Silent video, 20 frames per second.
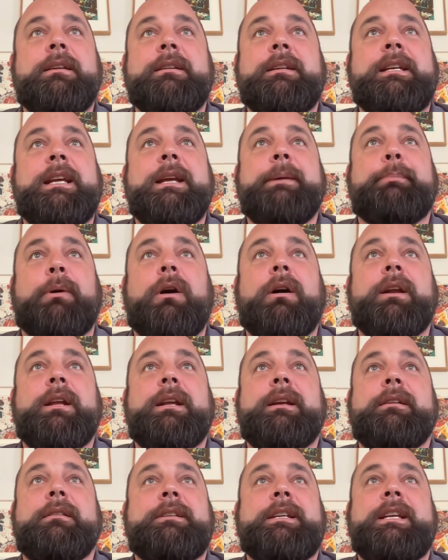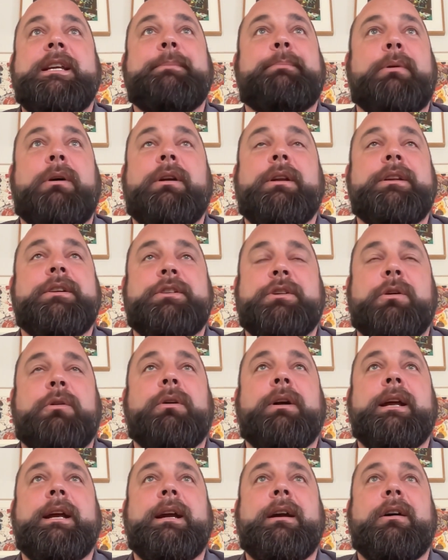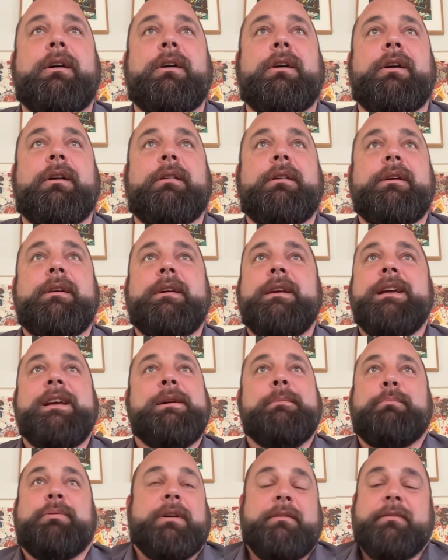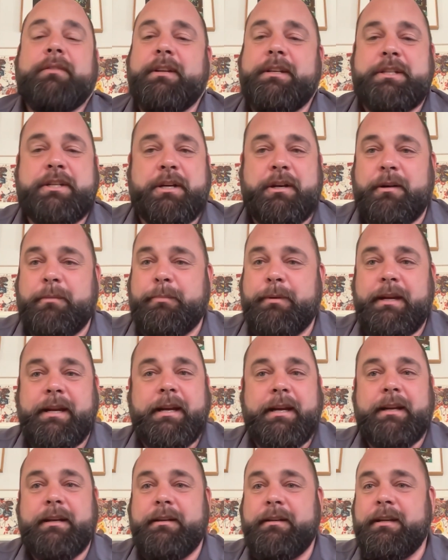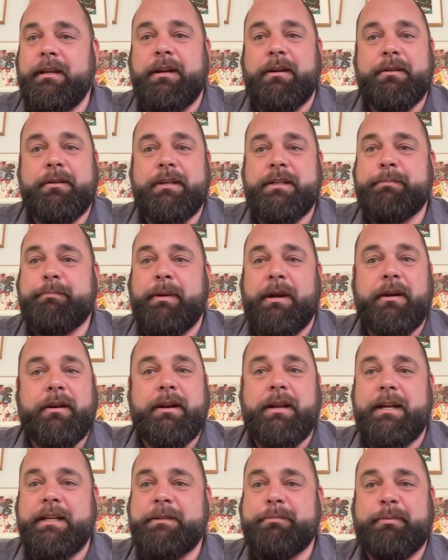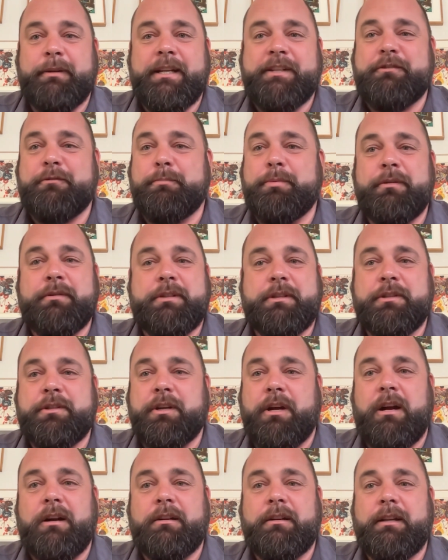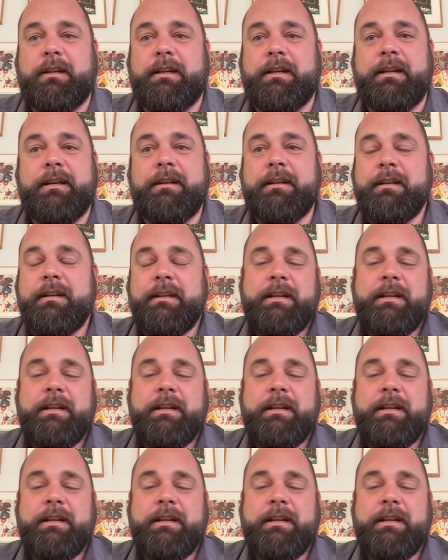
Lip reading: keep on enjoying our privilege here, being in this paradise place for producing chocolate, and